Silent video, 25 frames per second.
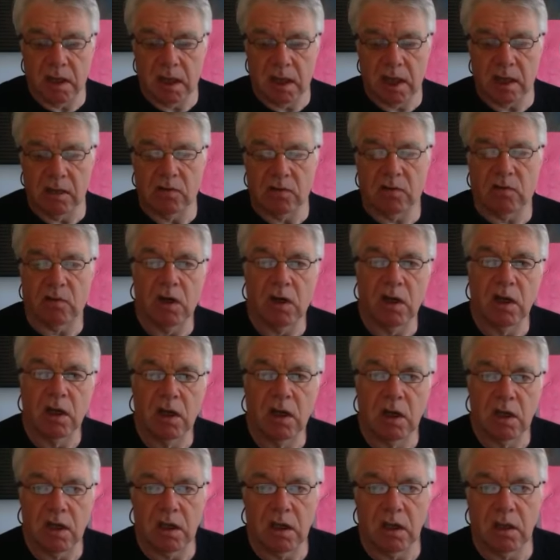gets
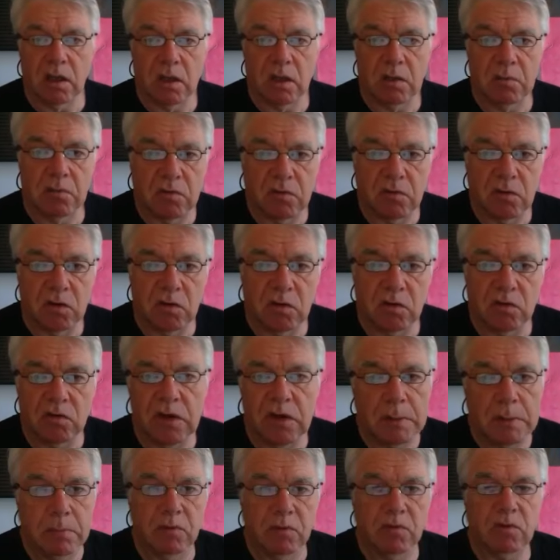first
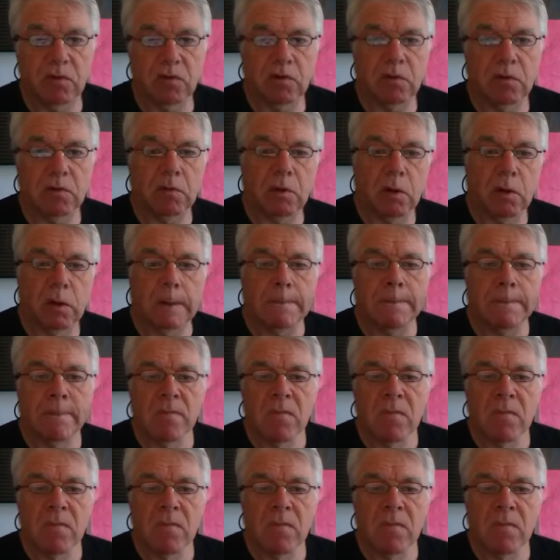dibs, as it were.